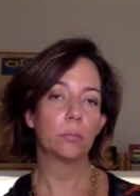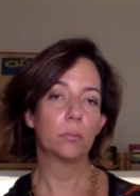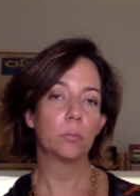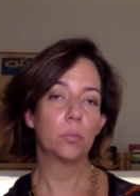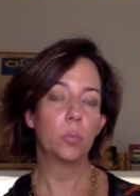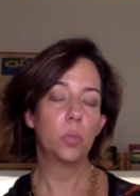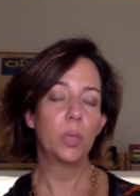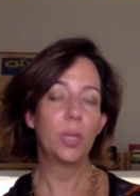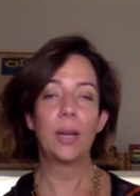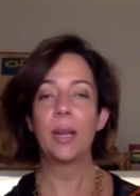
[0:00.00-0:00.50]

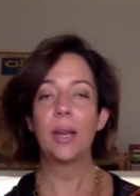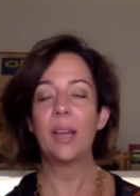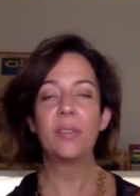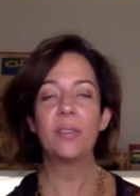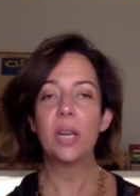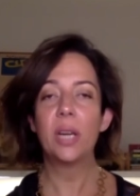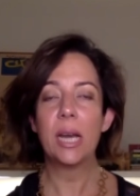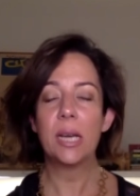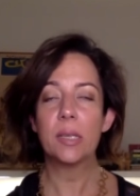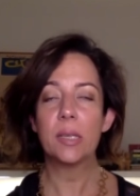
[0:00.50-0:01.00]
without
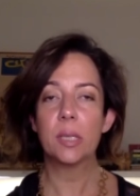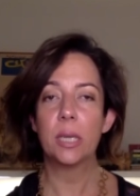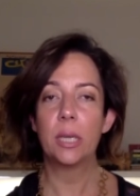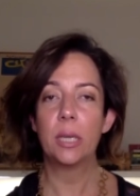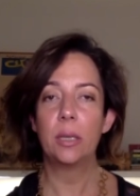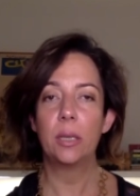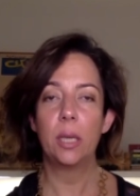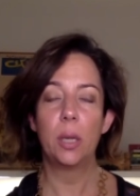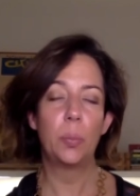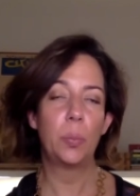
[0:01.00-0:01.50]
ever
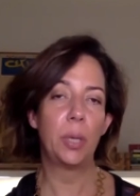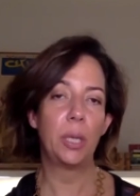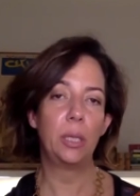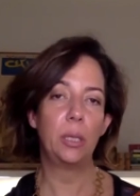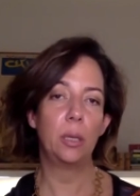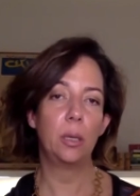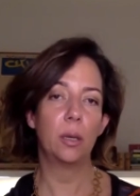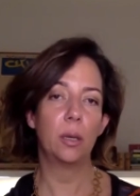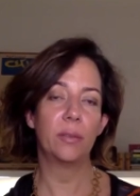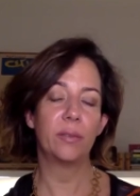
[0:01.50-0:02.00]
asking the
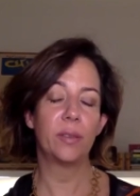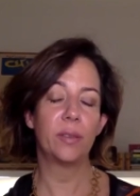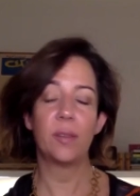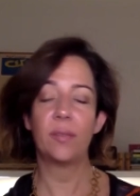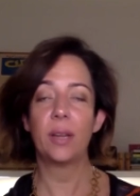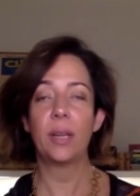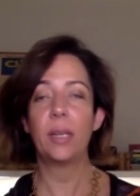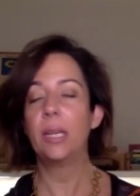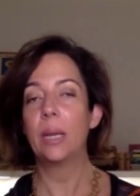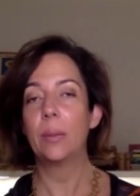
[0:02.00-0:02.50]
opinion of
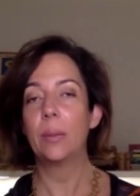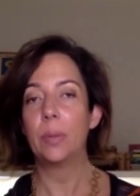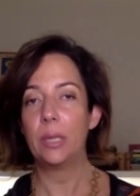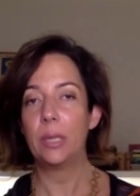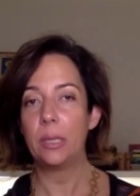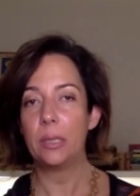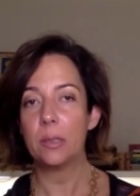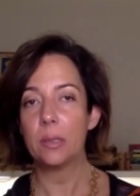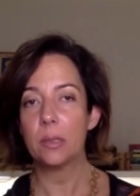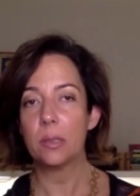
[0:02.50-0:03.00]
any
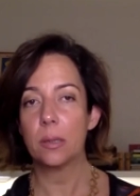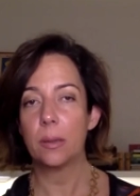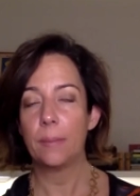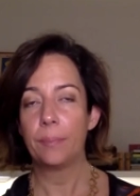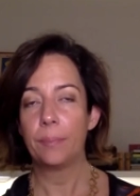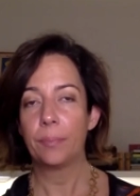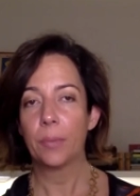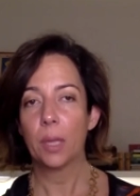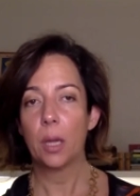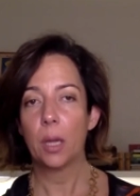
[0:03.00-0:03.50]
Lebanese,
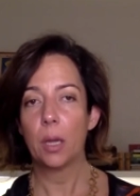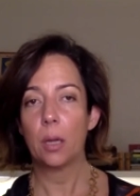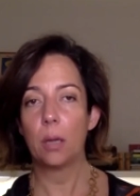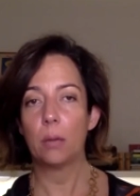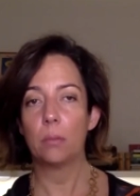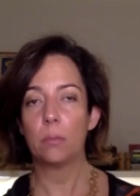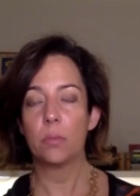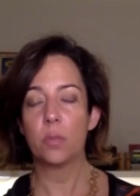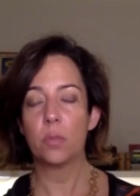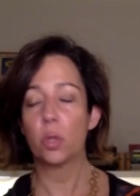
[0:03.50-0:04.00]

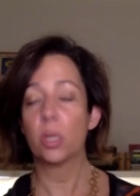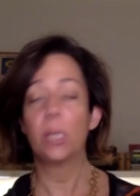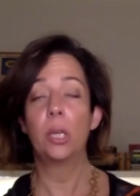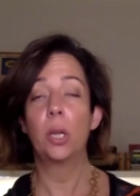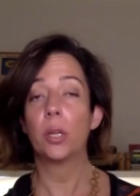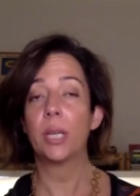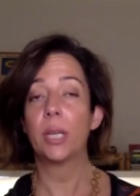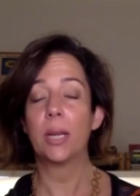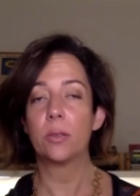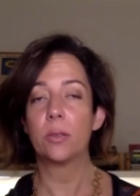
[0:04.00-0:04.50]
certainly
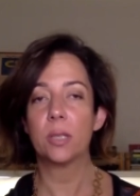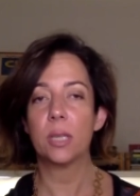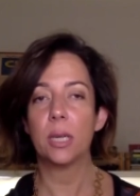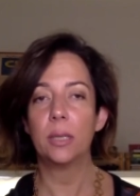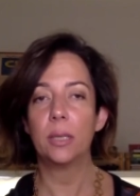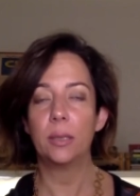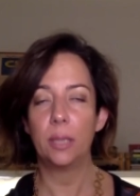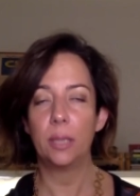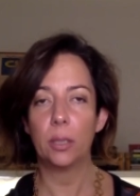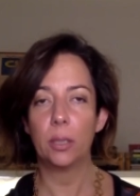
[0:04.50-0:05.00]
not
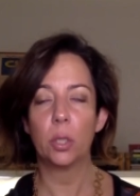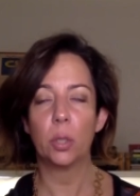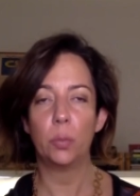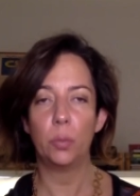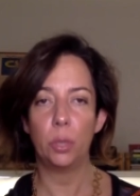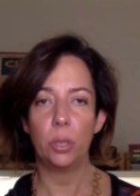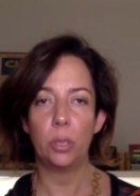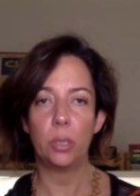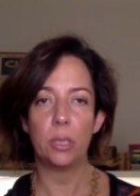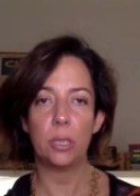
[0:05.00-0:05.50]
outside their
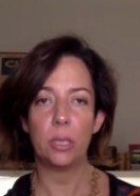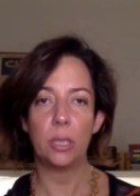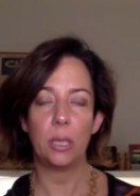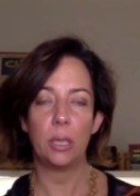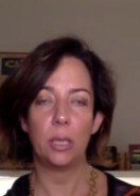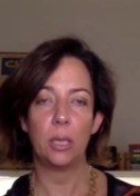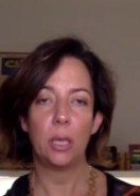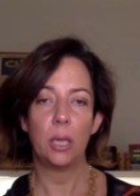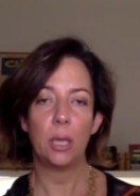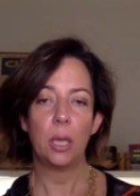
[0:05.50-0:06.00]
community.
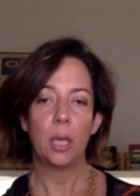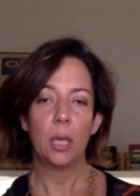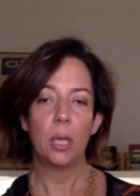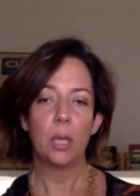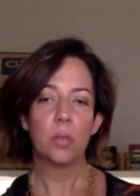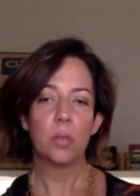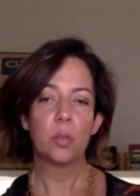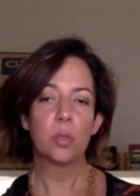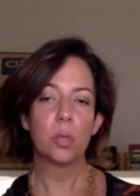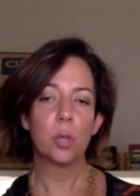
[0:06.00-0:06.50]

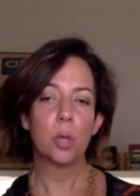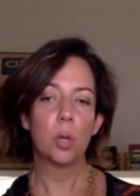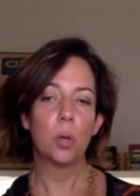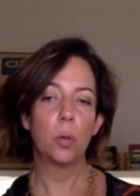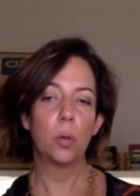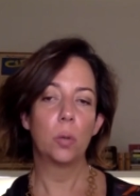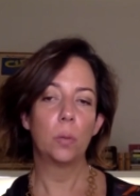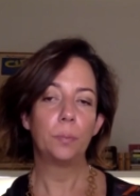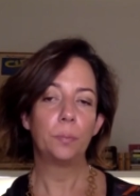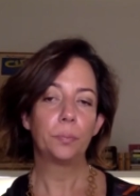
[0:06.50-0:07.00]

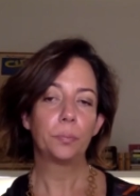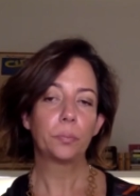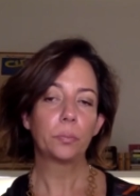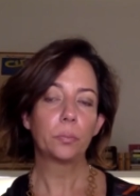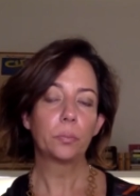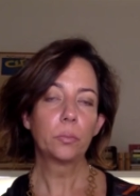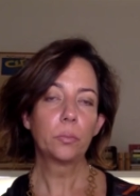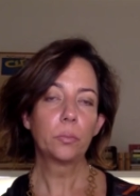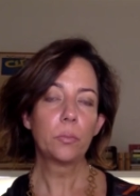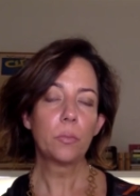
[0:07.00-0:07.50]
So
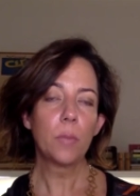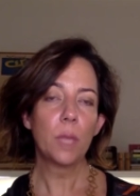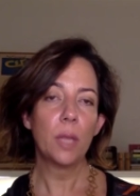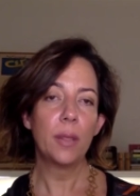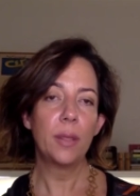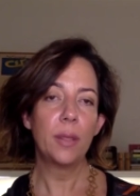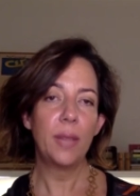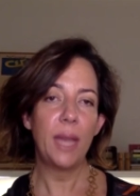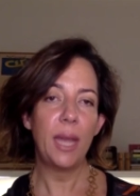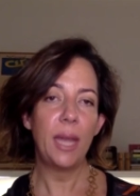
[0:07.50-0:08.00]

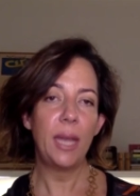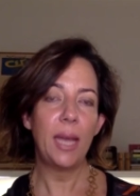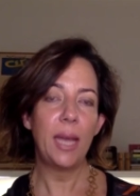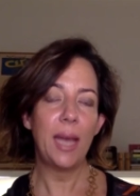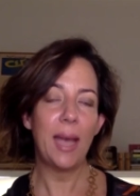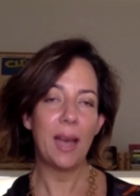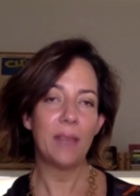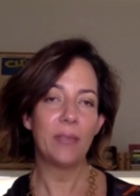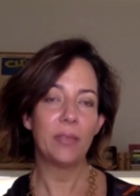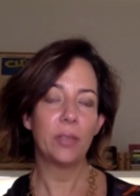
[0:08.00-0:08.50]
they
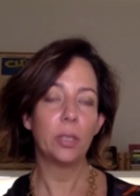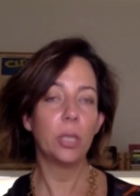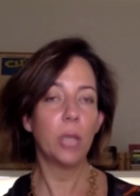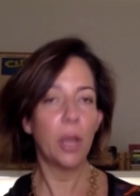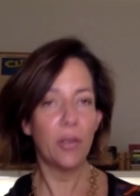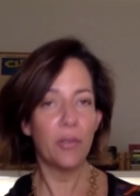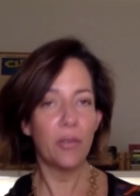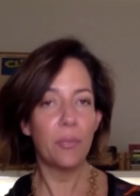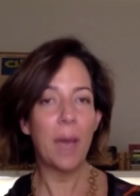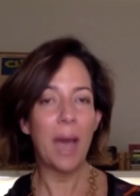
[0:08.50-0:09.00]
have a
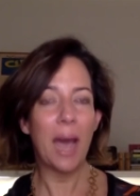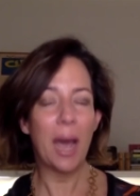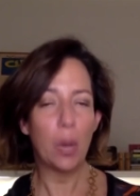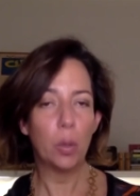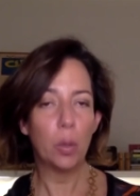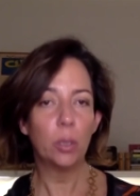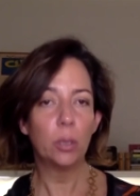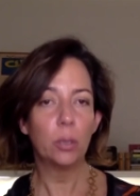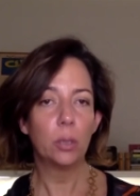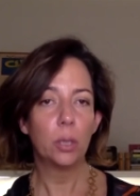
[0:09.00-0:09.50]
lot of
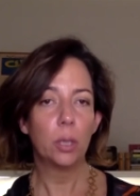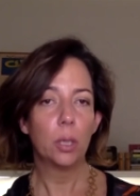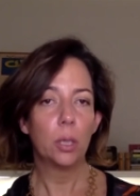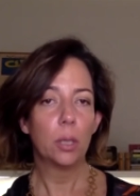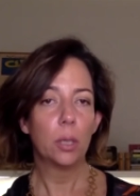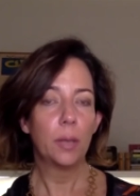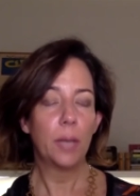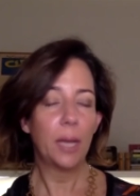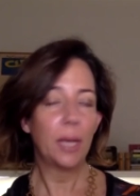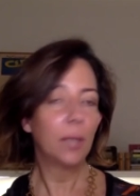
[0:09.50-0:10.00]
power.
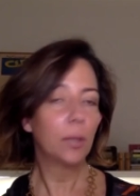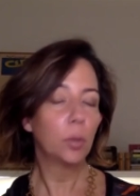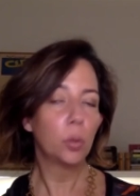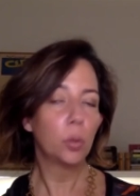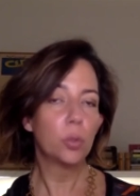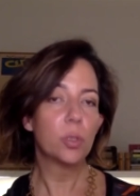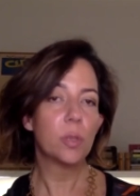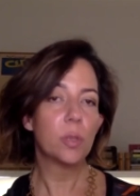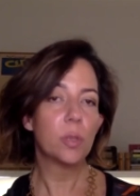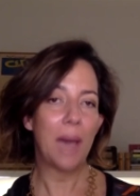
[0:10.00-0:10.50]
That
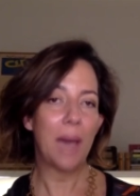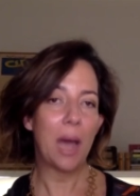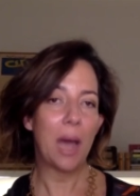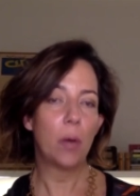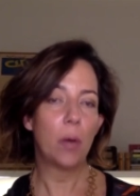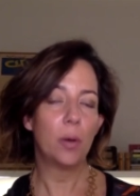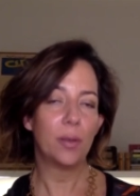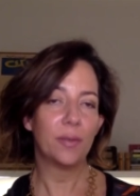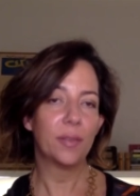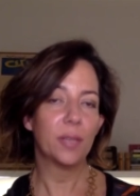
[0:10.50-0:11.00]
includes the
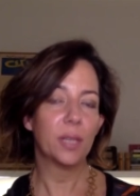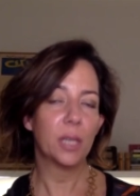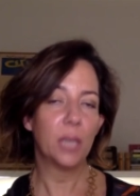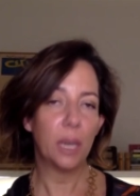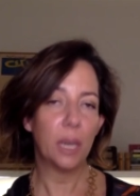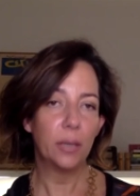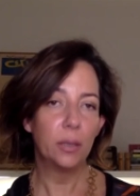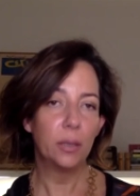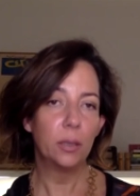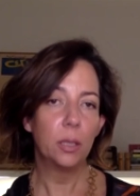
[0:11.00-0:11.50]
power of the
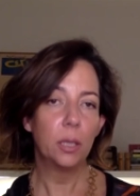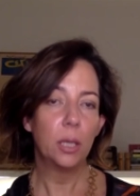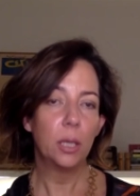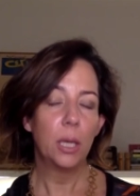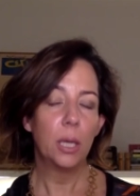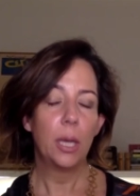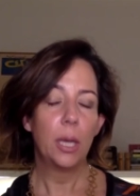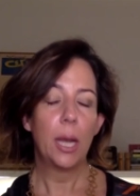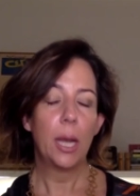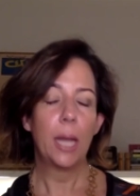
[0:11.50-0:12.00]
gun,
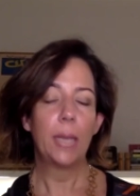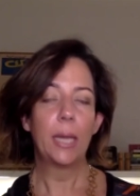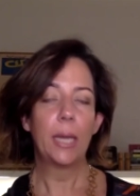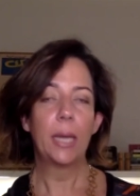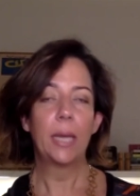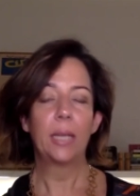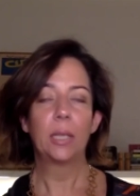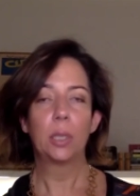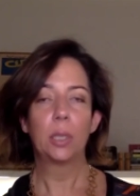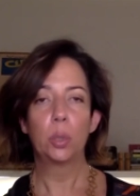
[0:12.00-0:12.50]
and that
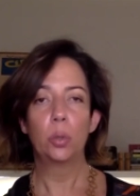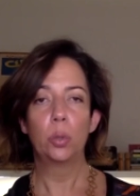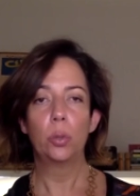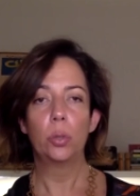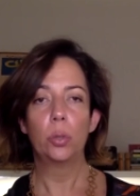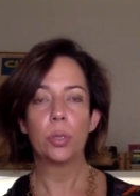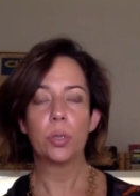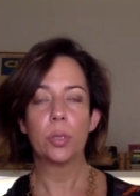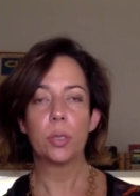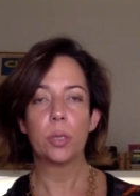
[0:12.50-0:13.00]

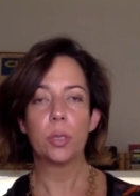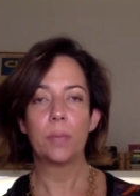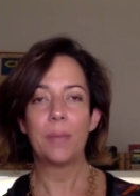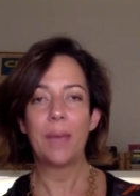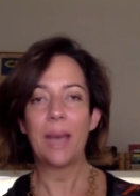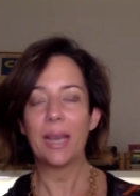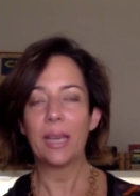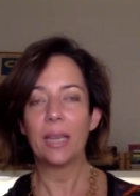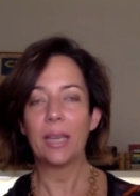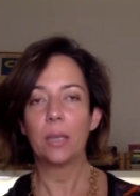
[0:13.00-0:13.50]
includes the
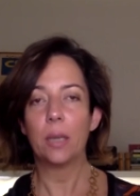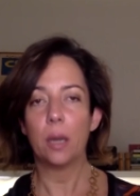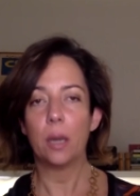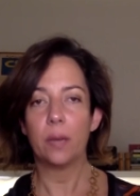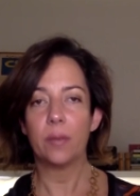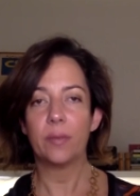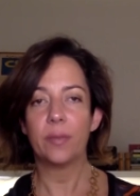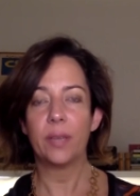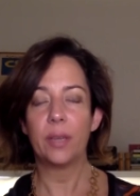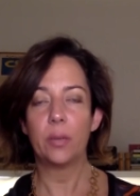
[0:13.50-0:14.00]
backing
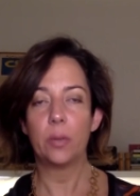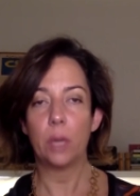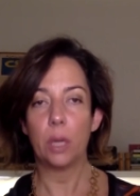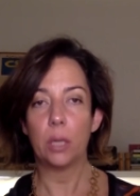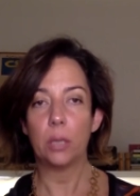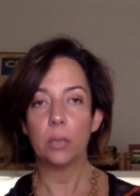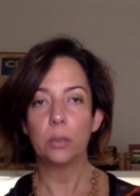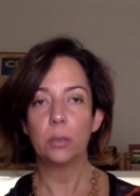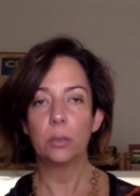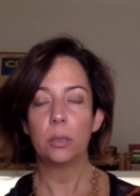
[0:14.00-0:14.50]
of
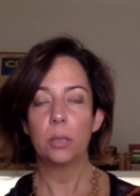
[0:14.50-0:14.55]
Iran.